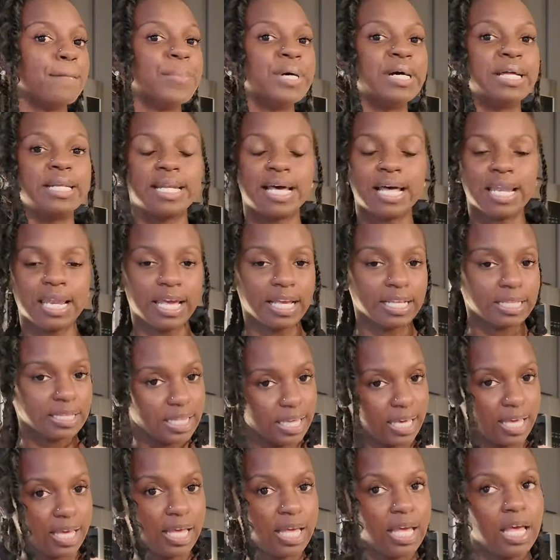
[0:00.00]
but not like
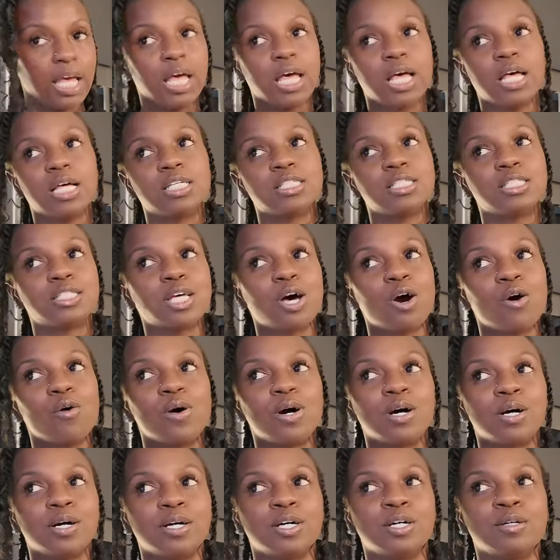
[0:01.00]
that.
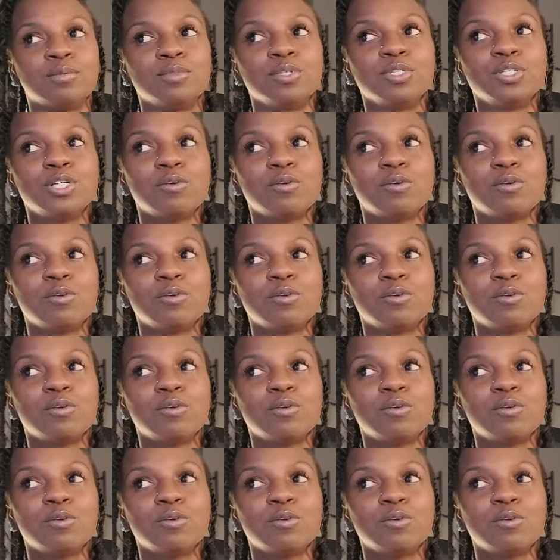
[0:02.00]
So,